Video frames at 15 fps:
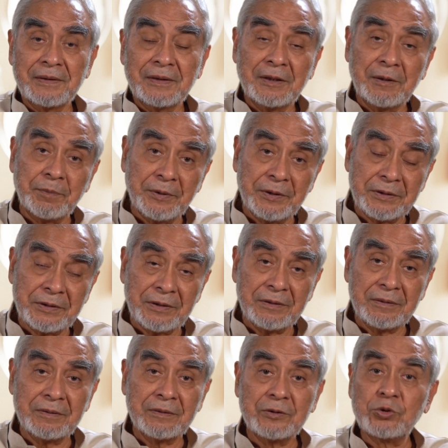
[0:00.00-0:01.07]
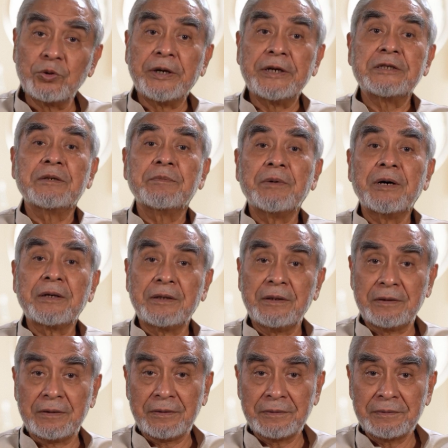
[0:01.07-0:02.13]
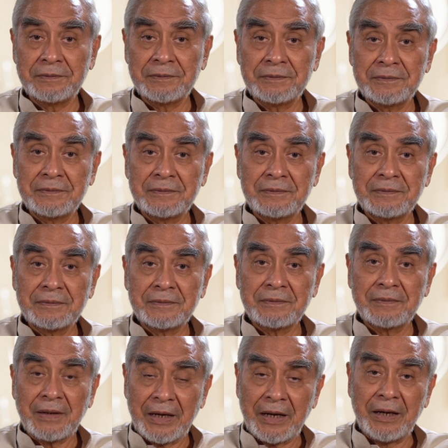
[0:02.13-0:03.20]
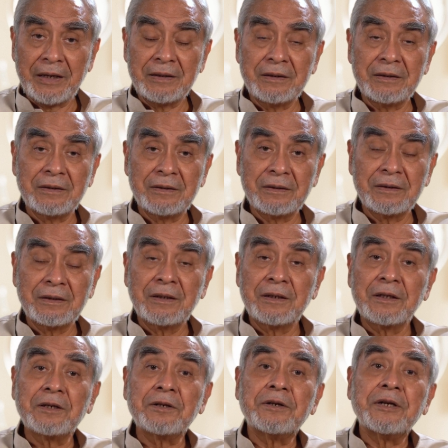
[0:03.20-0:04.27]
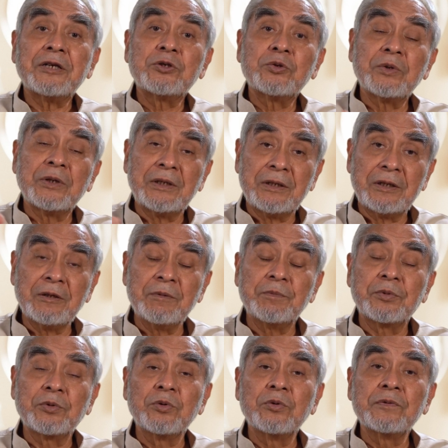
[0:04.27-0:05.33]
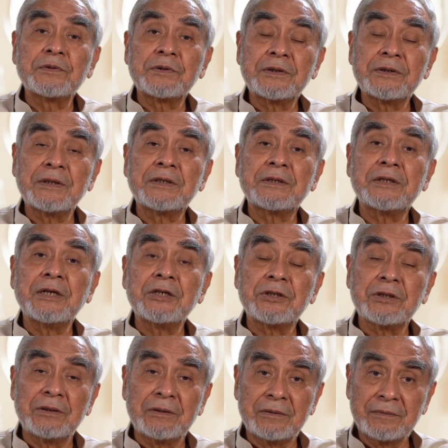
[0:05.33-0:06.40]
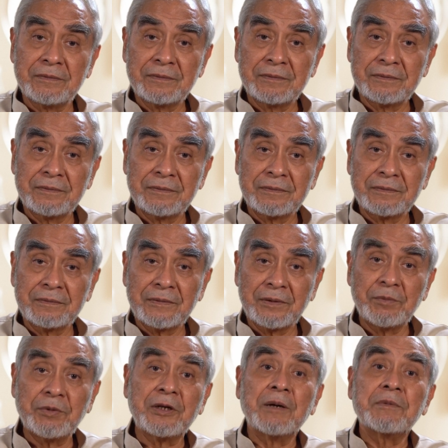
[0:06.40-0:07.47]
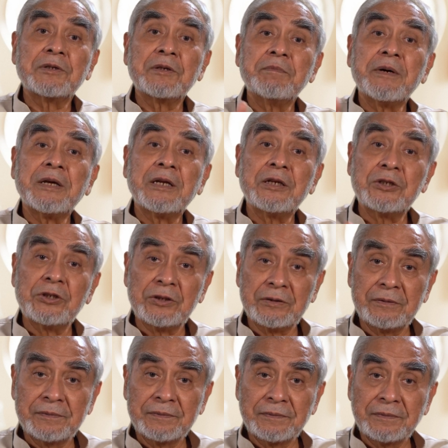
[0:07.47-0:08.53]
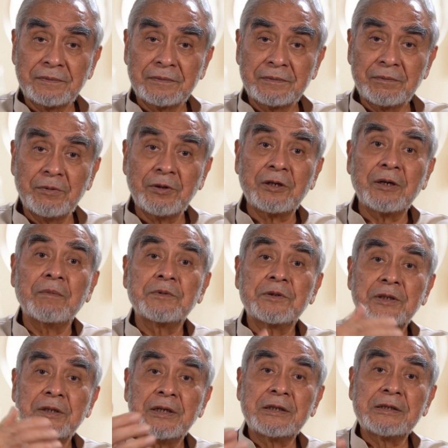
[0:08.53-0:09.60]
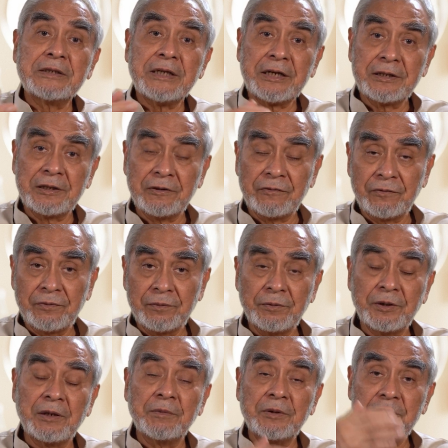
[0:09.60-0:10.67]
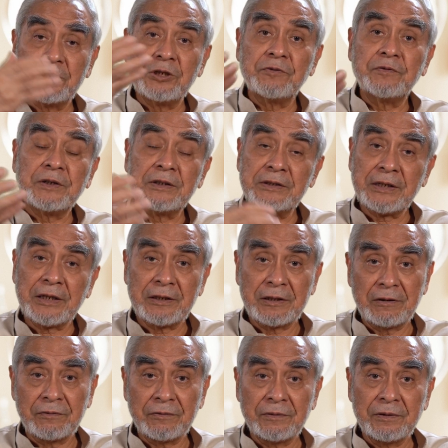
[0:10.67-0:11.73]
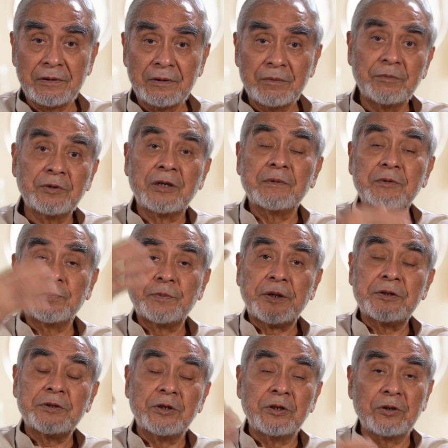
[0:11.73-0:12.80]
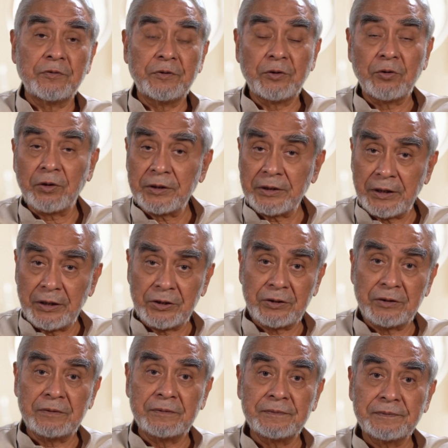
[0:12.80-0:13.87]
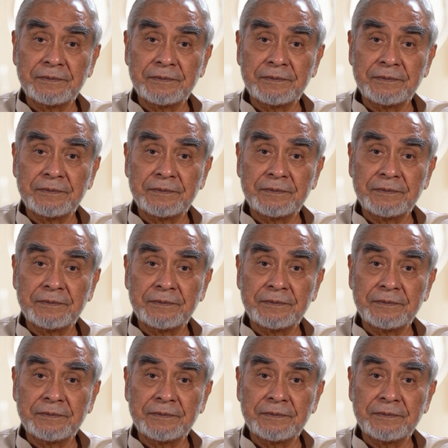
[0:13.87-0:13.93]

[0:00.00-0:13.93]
The person joins the market and gradually improves his station, becomes a manager, becomes an executive, becomes a chief executive, becomes president of an organization,